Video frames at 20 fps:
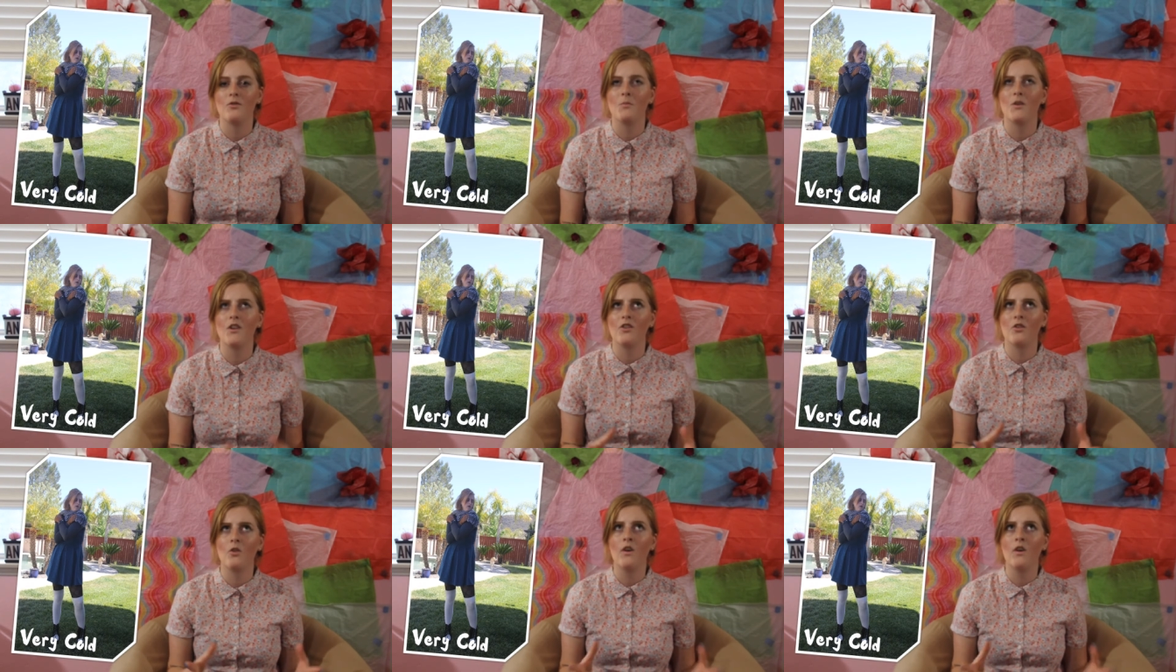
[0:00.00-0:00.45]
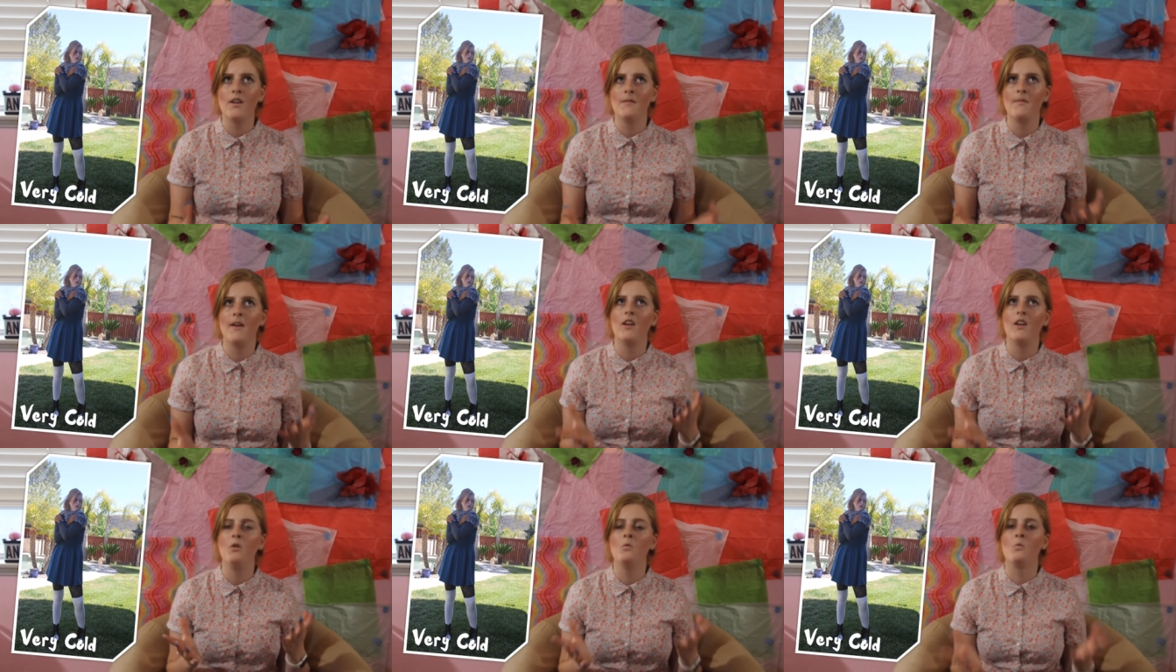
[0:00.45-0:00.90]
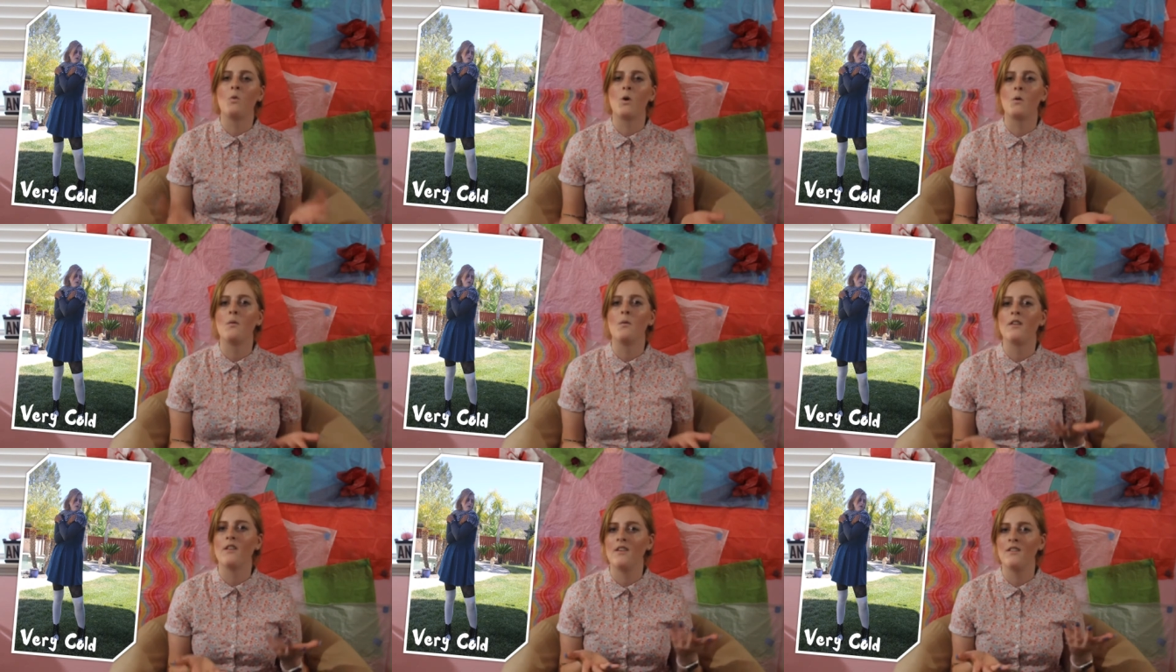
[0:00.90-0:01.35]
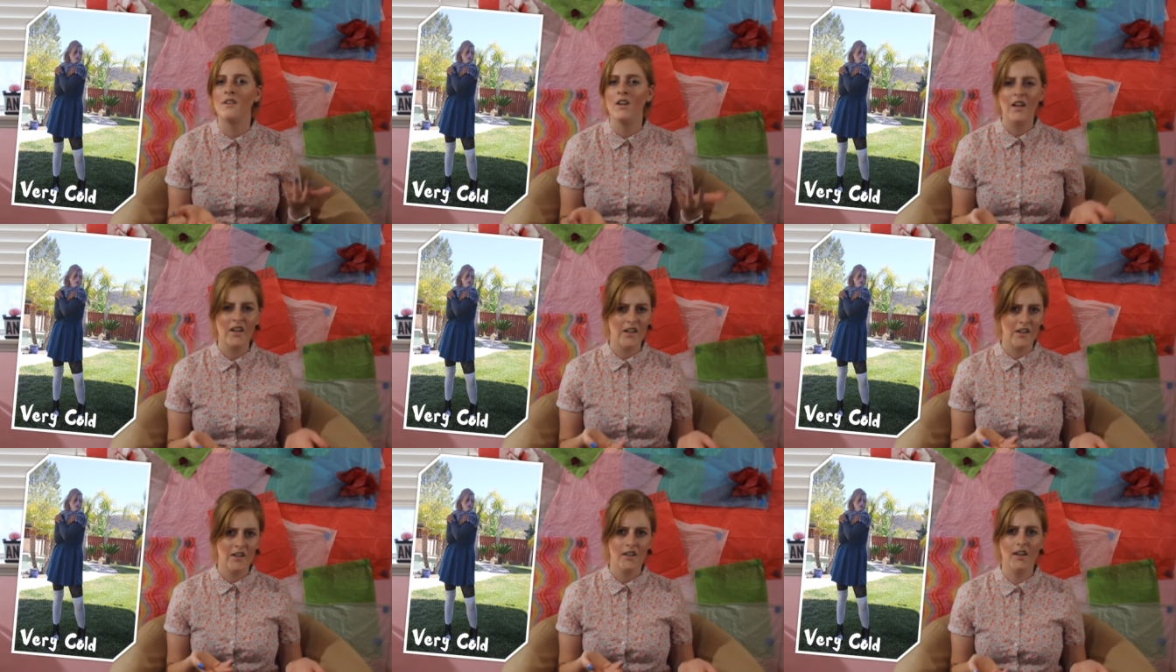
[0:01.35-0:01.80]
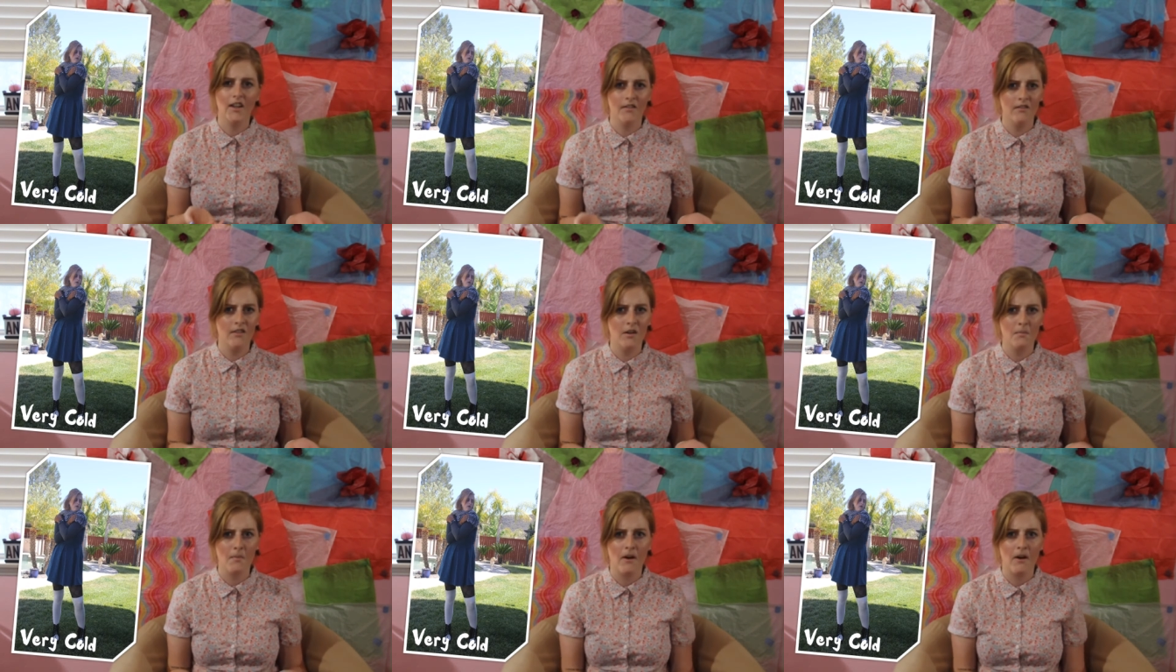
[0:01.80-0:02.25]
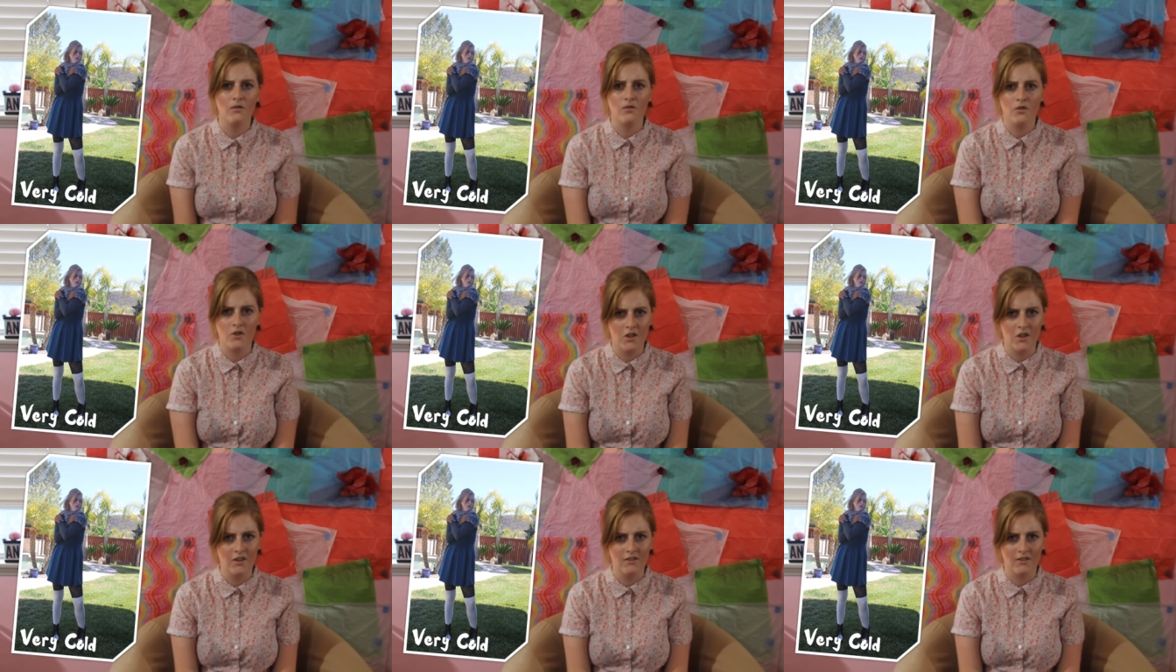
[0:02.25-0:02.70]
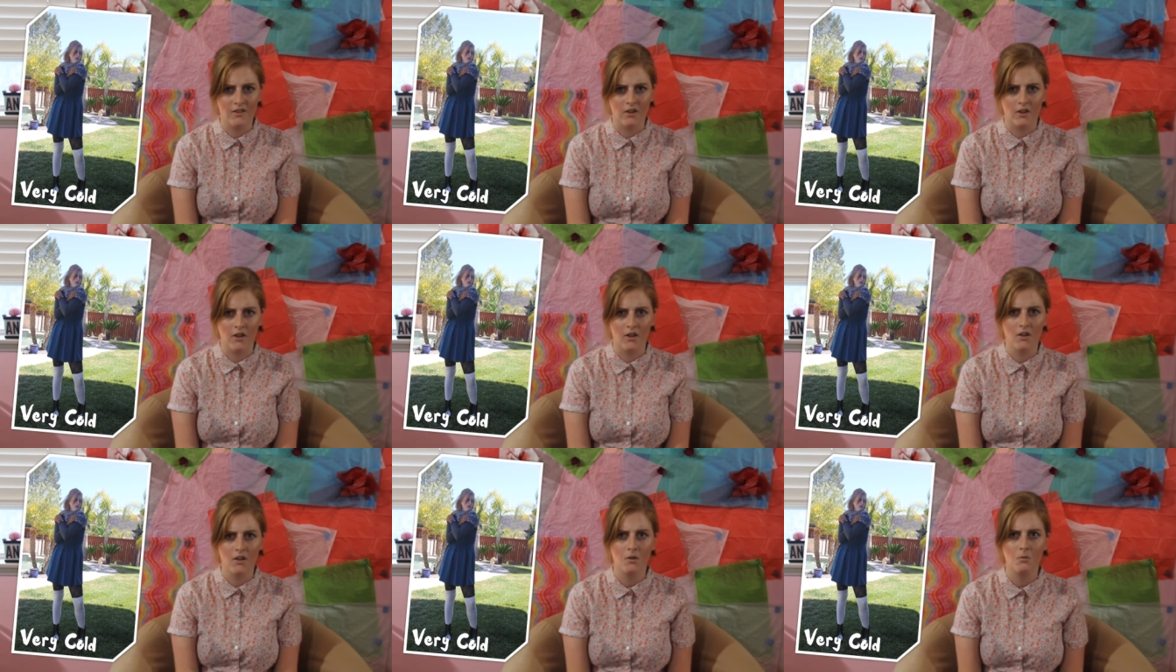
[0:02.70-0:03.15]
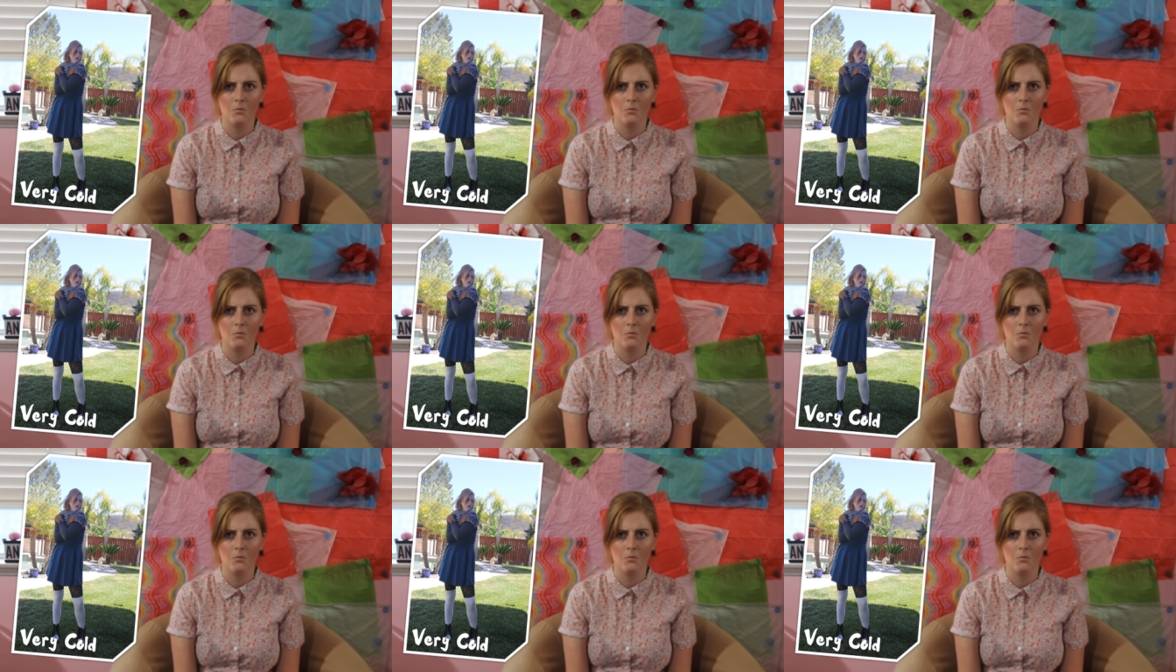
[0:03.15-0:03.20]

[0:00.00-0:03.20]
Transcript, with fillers: which is going to make you warmer than even a pair of jeans could,